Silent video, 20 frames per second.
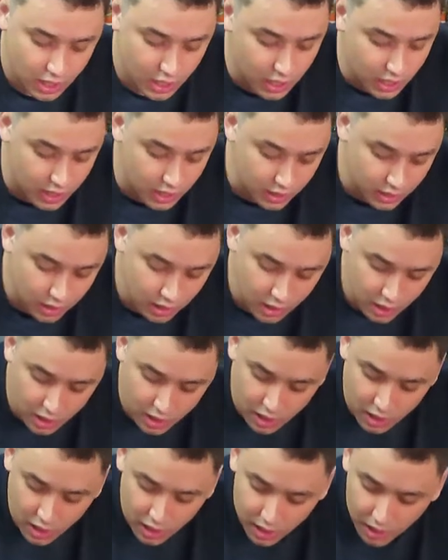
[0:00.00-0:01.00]
And
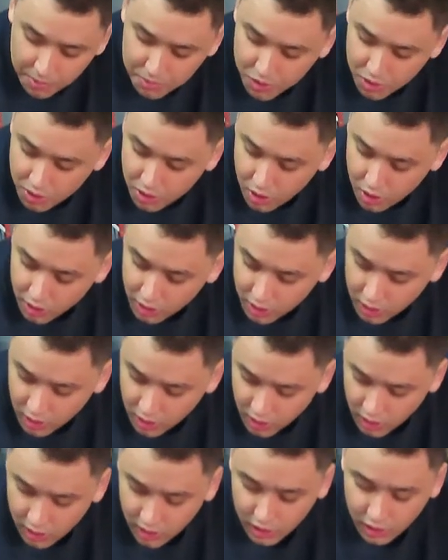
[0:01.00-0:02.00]
I'm just gonna
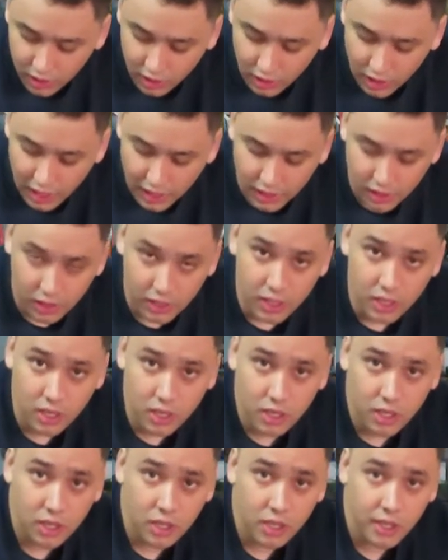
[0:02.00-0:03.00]
lightly
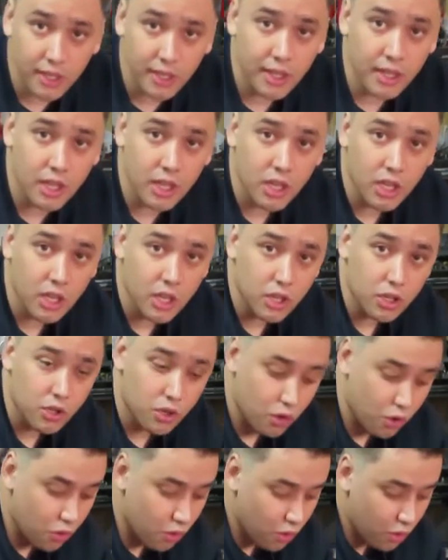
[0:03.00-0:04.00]

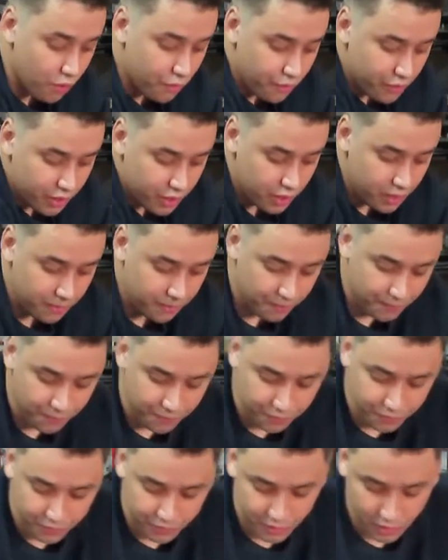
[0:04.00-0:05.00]
go over,
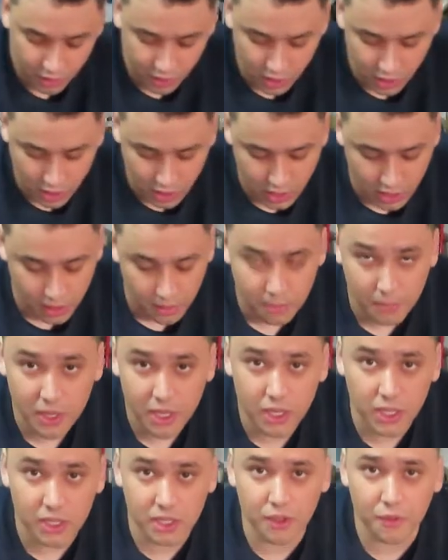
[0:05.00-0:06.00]

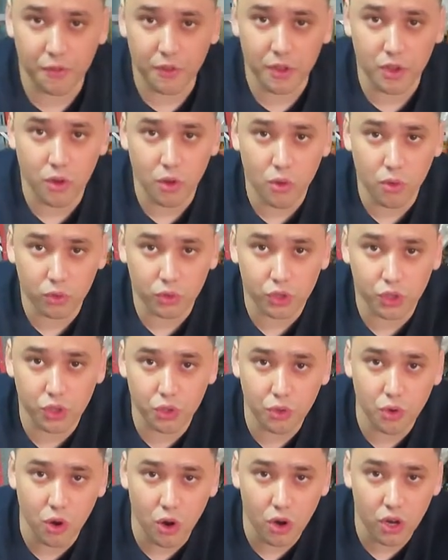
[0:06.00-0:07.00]
because if you go
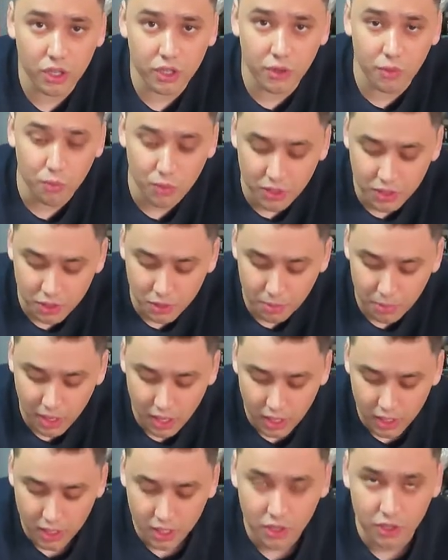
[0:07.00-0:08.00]
too hard on one
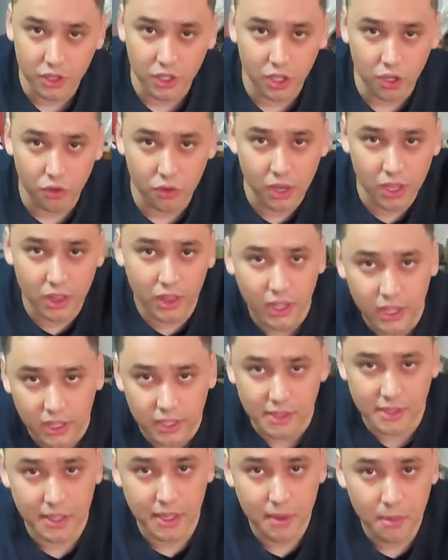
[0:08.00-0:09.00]
spot, you're gonna create like
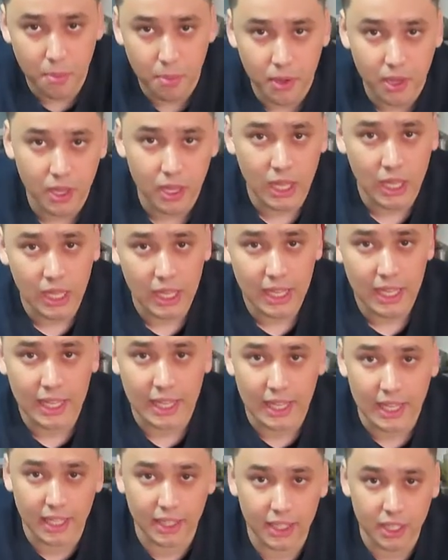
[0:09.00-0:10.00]
a dip,
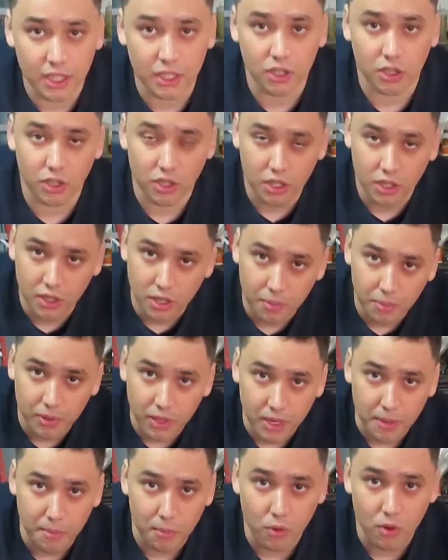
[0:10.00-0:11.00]
and then you're gonna end up
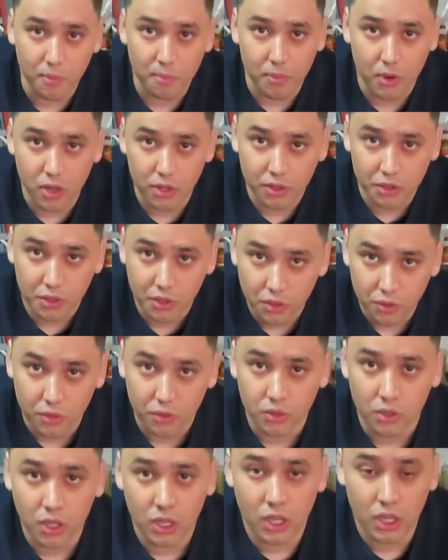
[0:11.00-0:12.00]
laying more
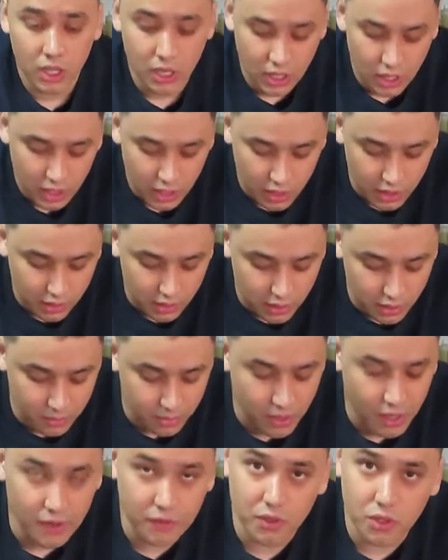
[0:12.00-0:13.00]
Bondo
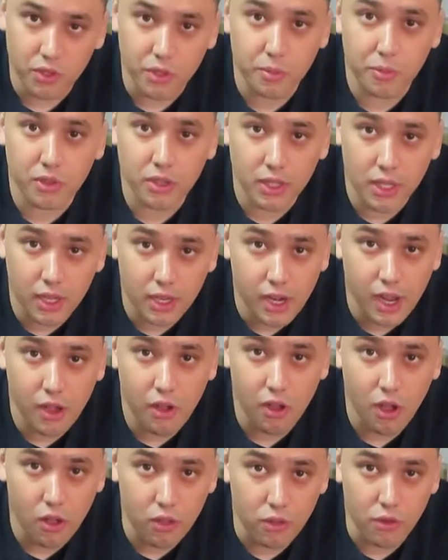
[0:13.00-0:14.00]
and have just my net
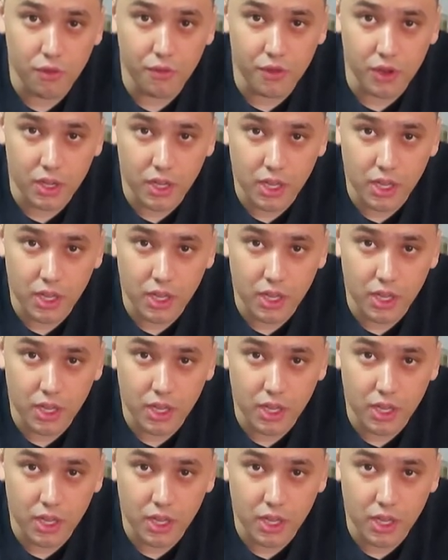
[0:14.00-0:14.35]
out all over